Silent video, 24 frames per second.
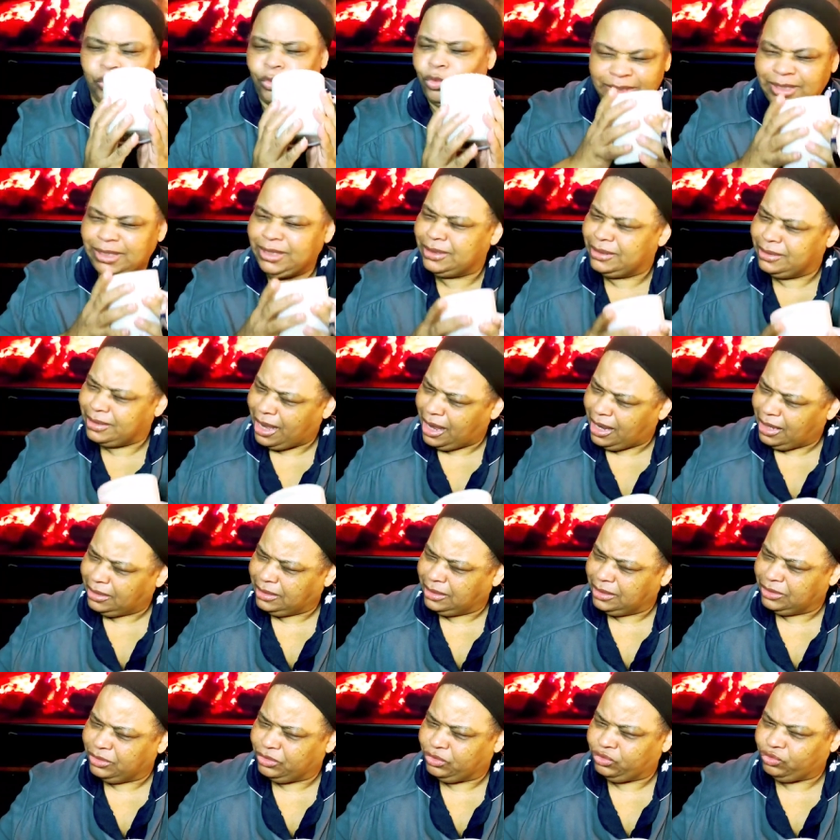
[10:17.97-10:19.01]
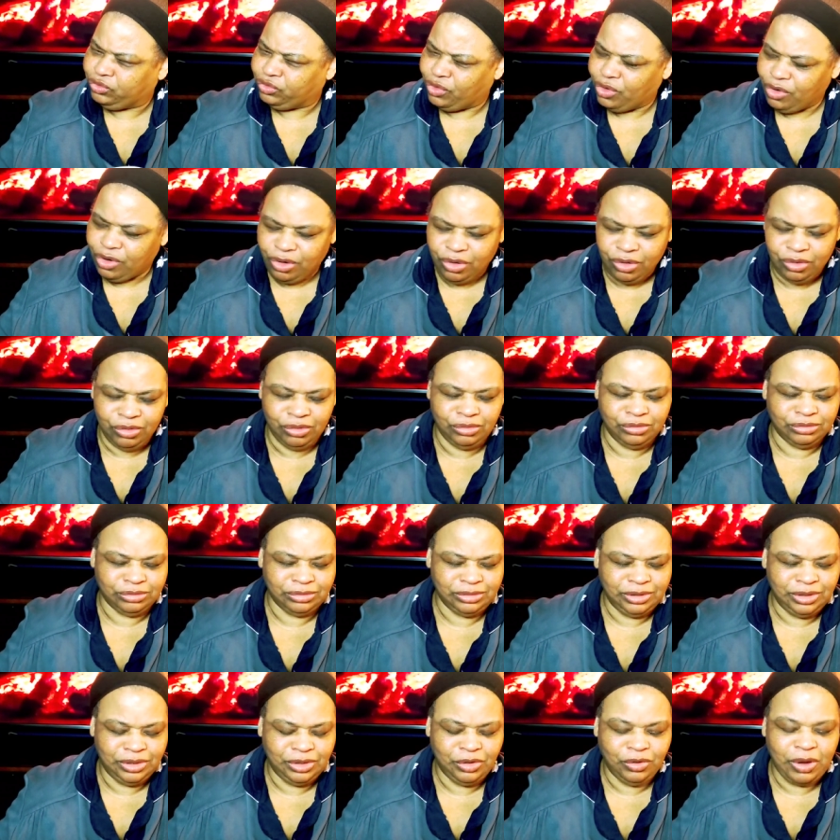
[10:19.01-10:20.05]
Ooh, it's nice and strong.
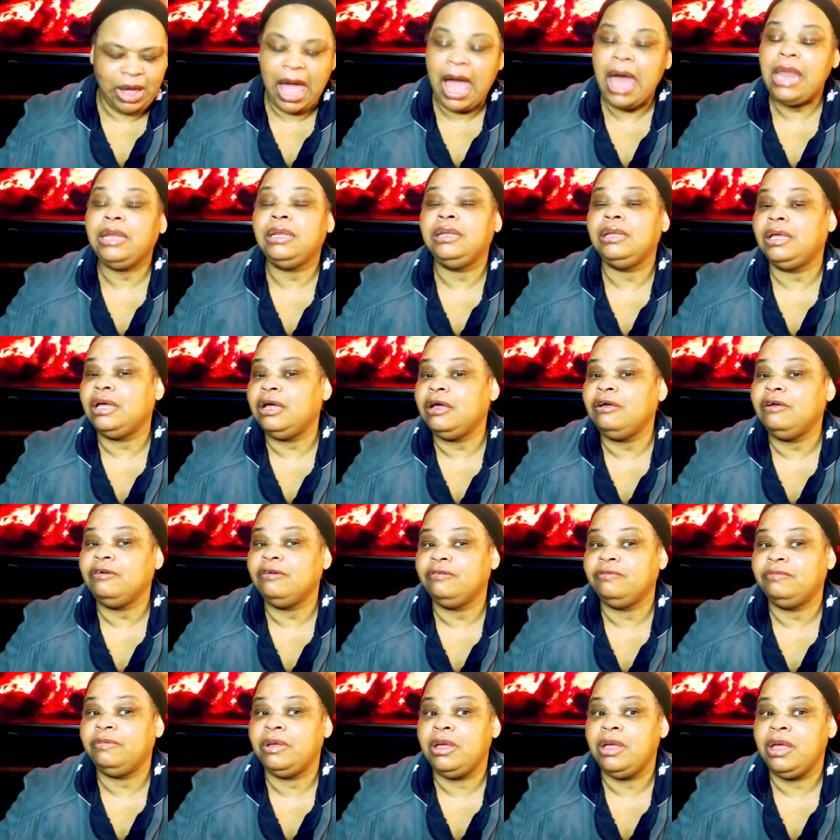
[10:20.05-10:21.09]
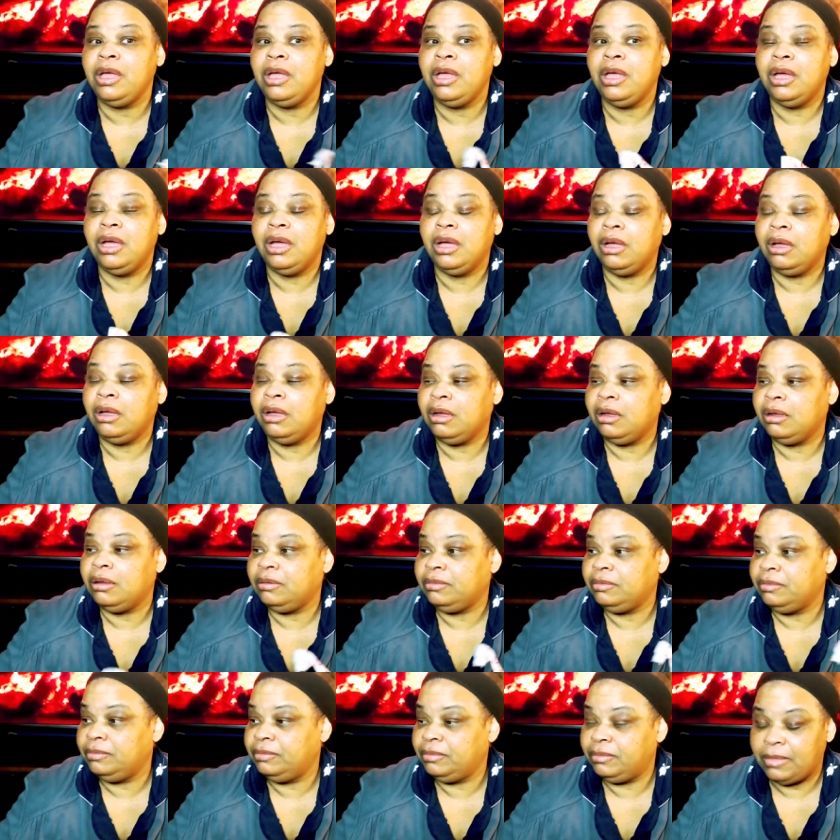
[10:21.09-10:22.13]
You know, I love,
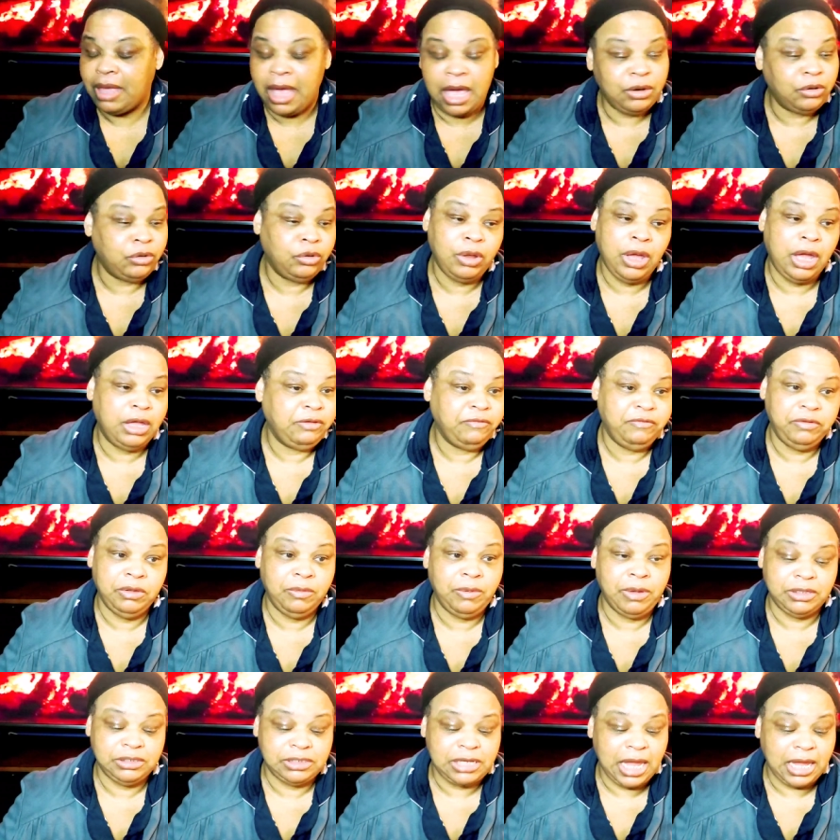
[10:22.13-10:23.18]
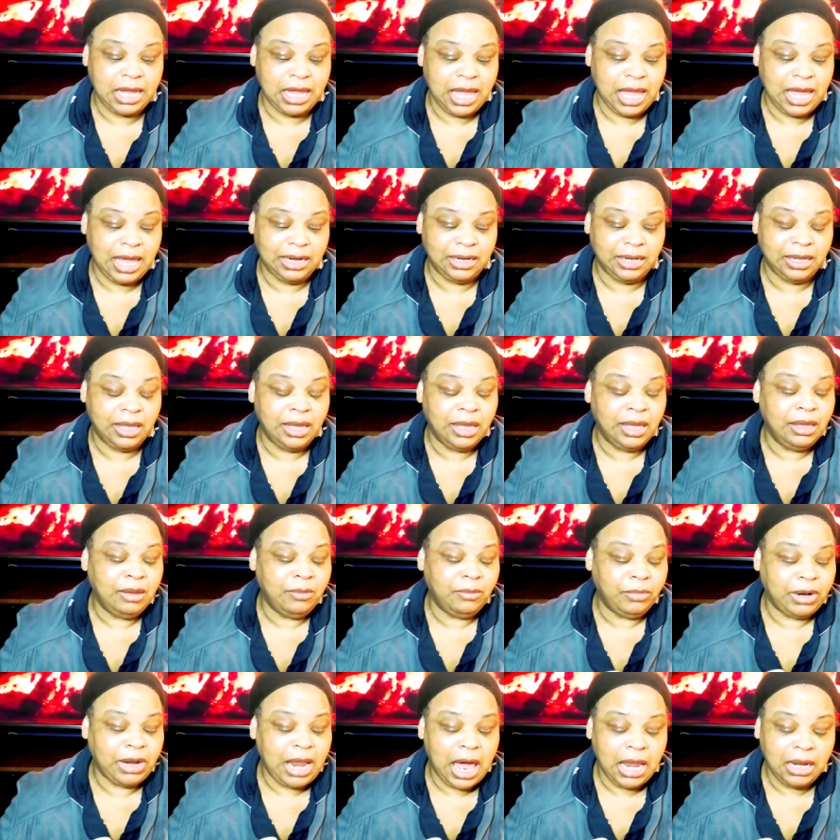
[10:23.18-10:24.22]
uh, I don't know how you feel about Jackie Aina,
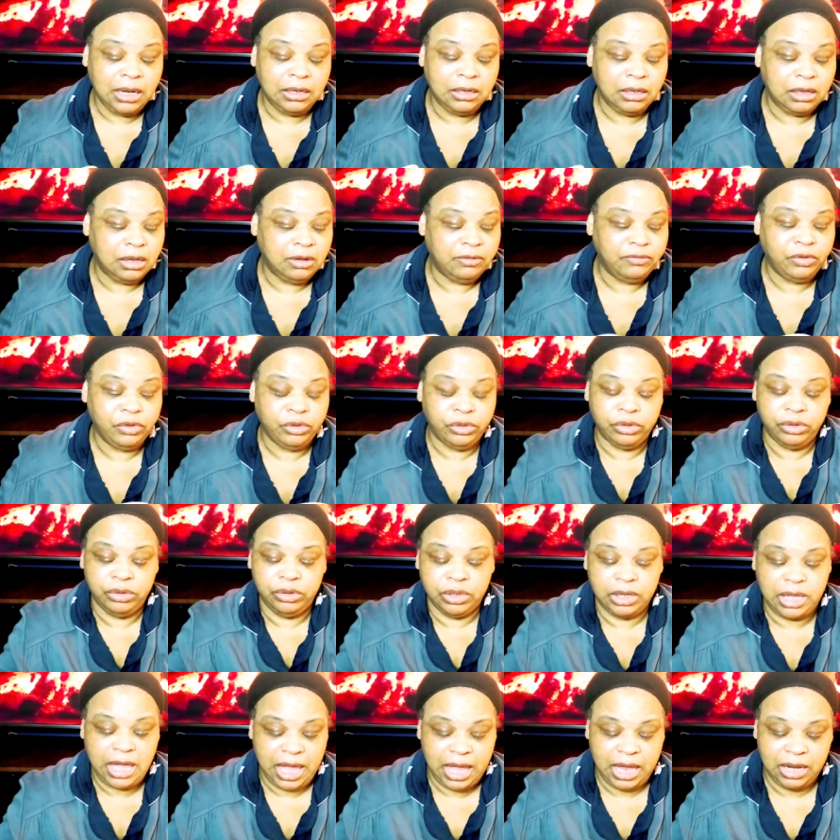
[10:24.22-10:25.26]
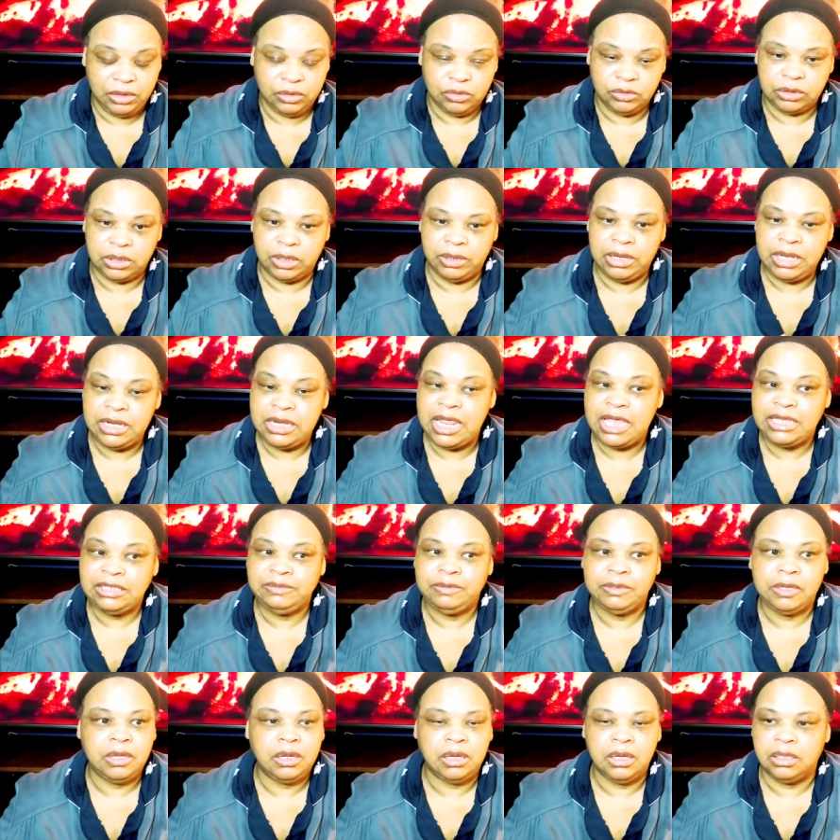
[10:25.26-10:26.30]
but I love her candles. And that's
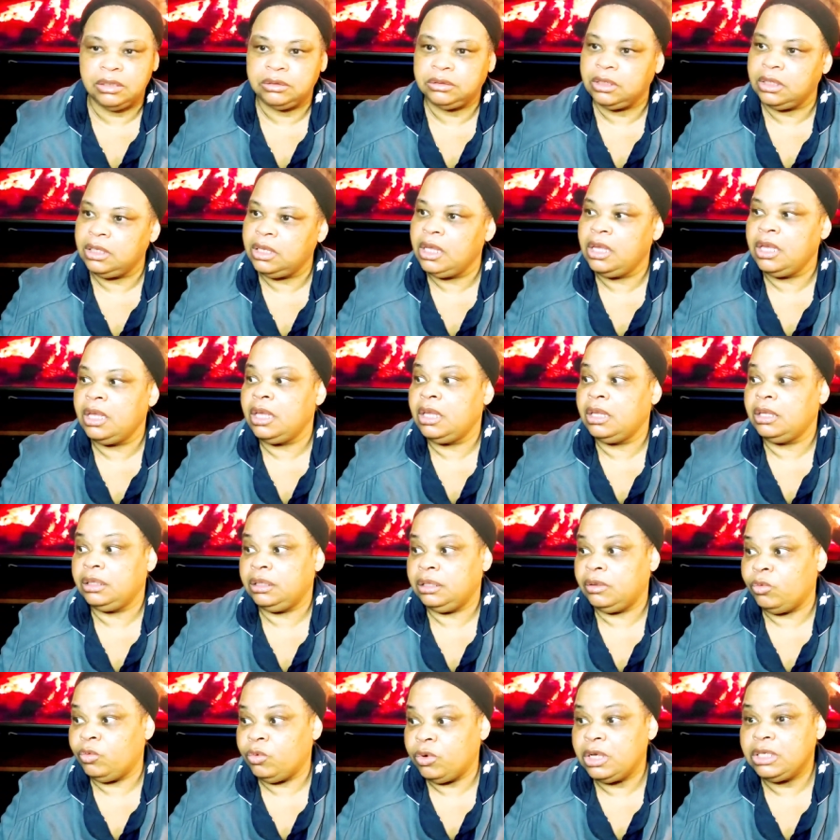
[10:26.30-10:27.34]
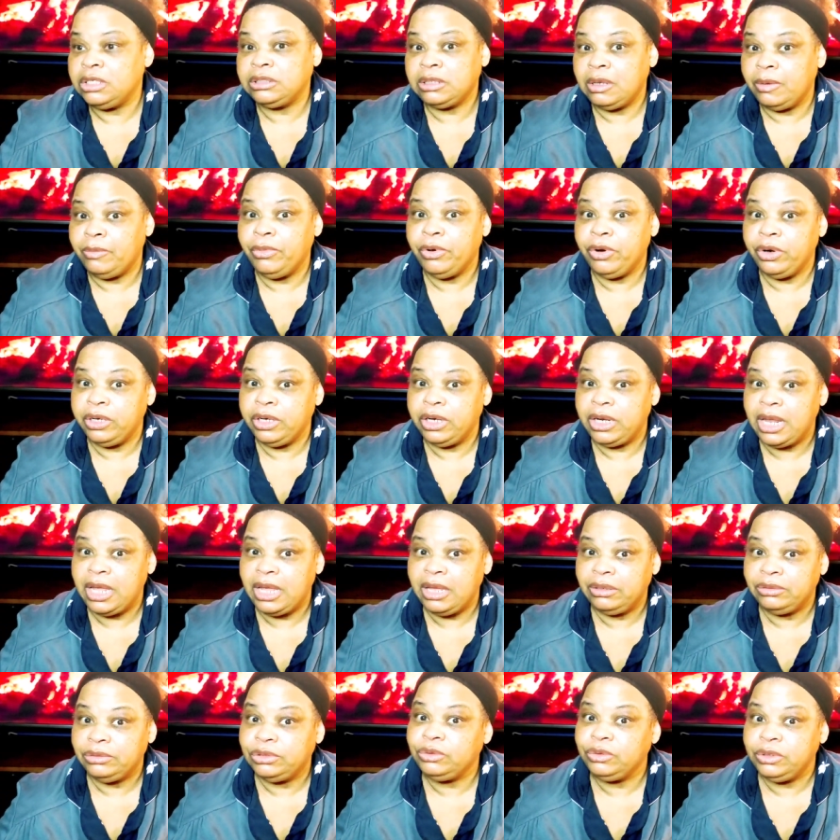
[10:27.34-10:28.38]
because the ones I'm burning
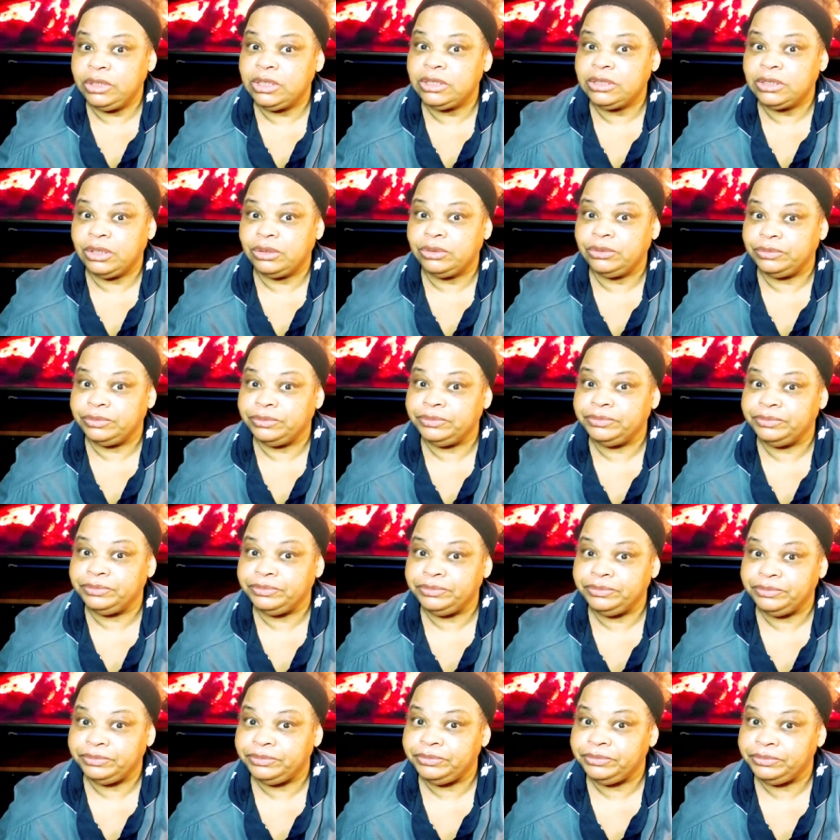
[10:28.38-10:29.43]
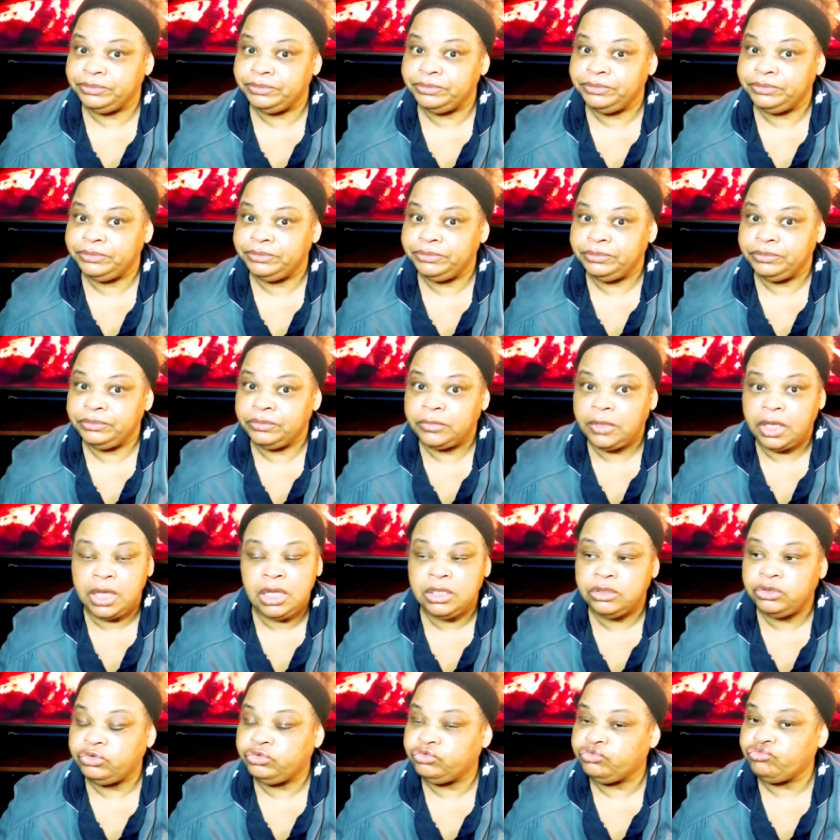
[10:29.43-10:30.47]
now, two years old.
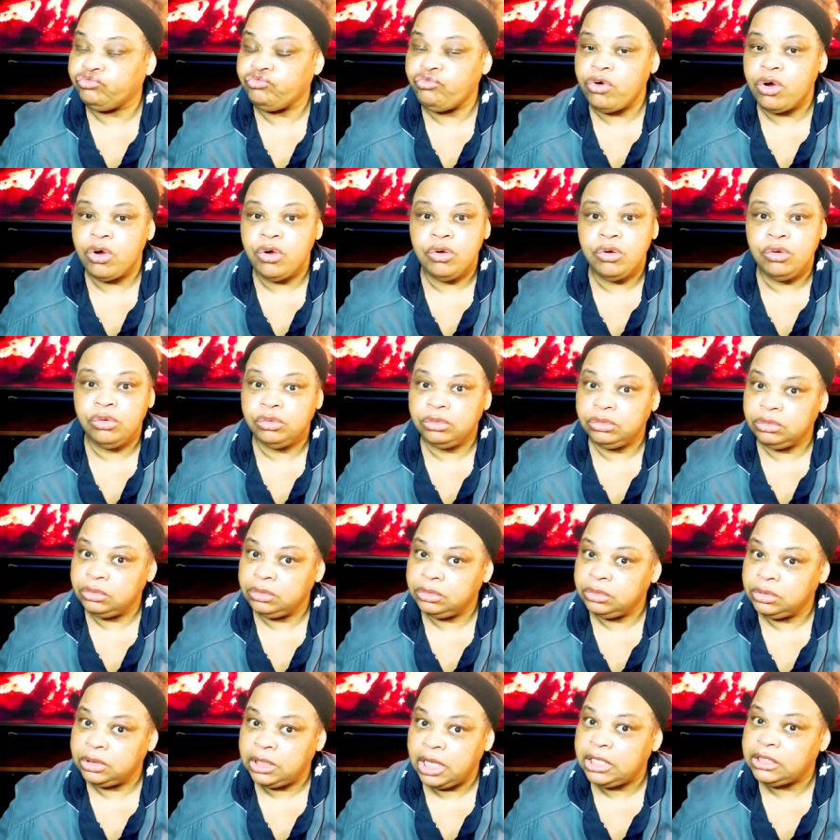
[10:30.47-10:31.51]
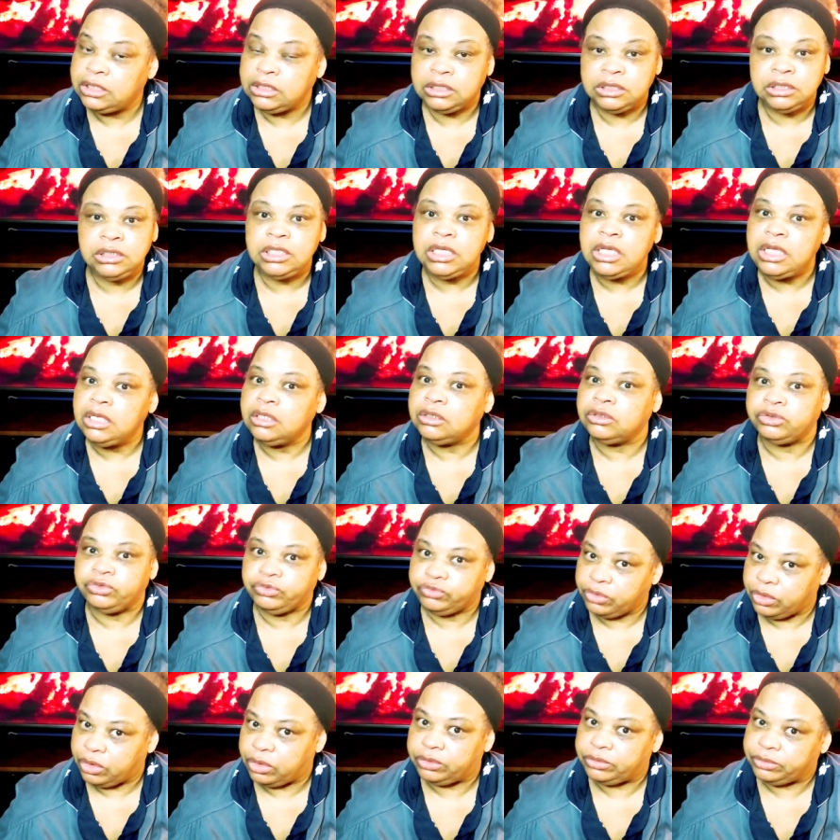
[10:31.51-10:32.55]
And strong, they still
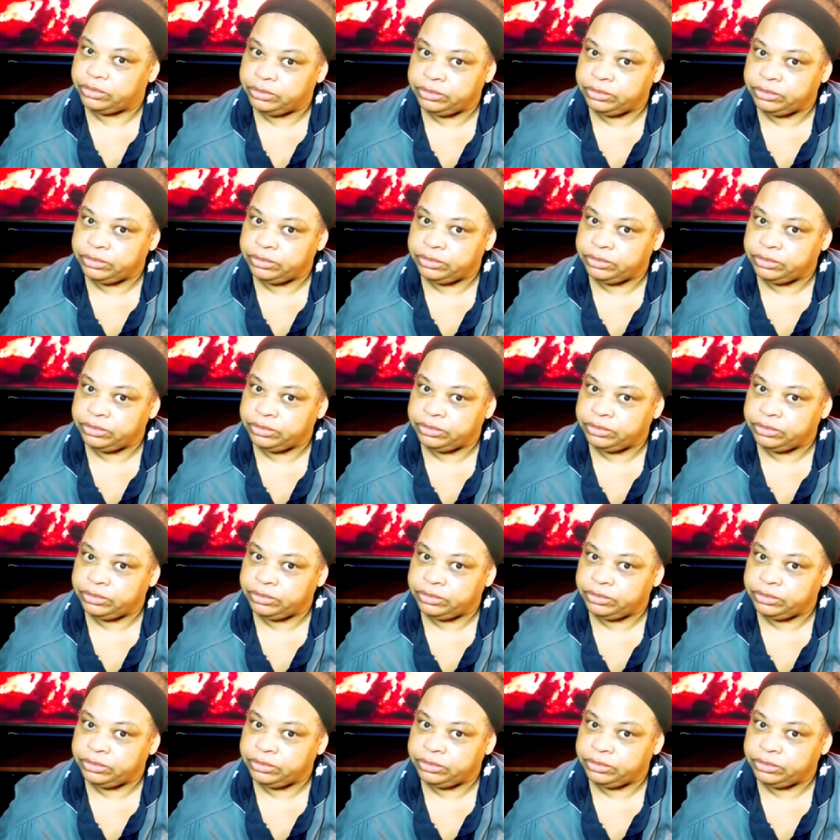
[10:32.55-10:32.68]
strong.